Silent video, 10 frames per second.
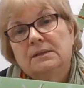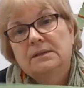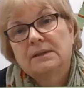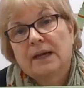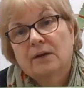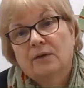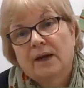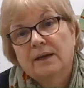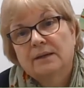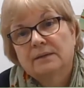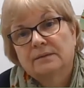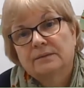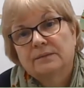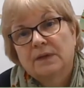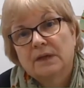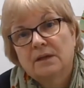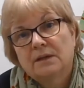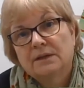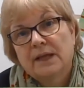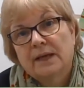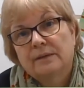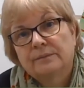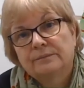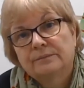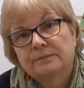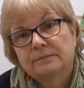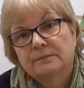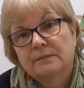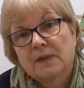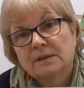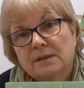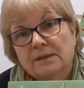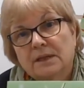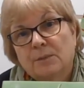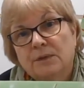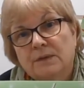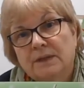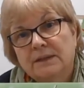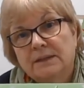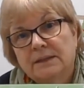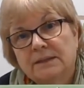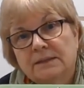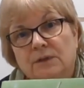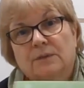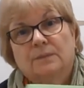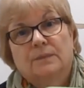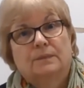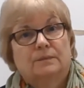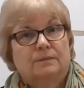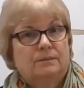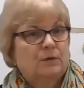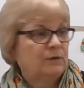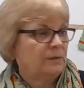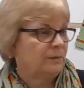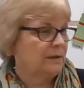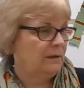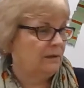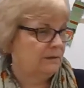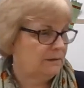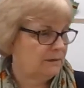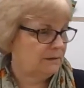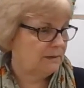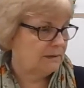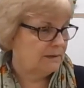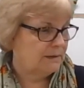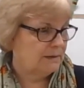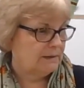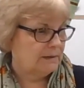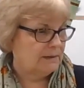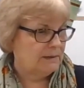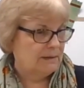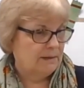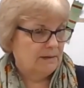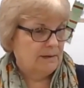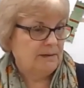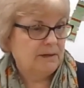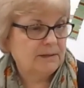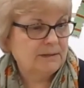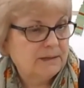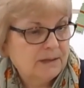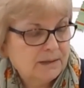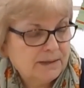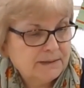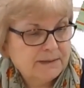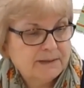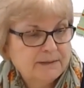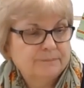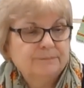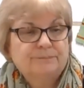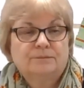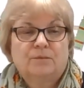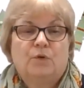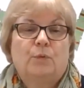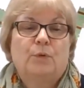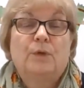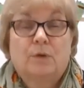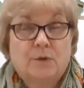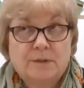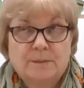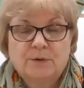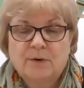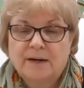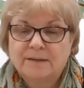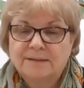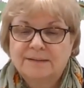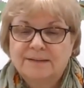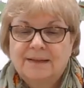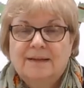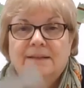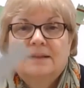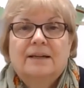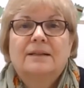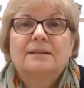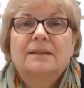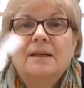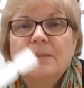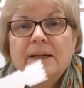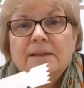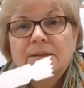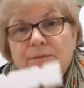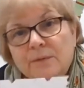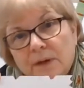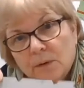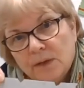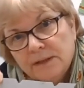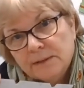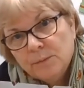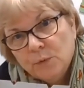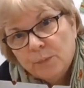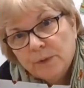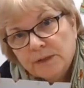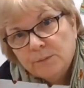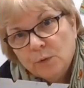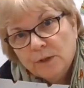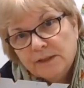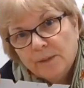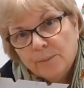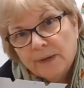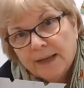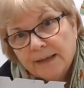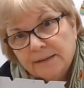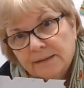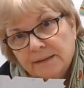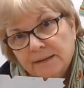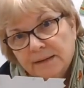to decorate the card there. So that's a couple of ideas for Christmas cards. Another little idea with Christmas crackers is I made quite a smaller template,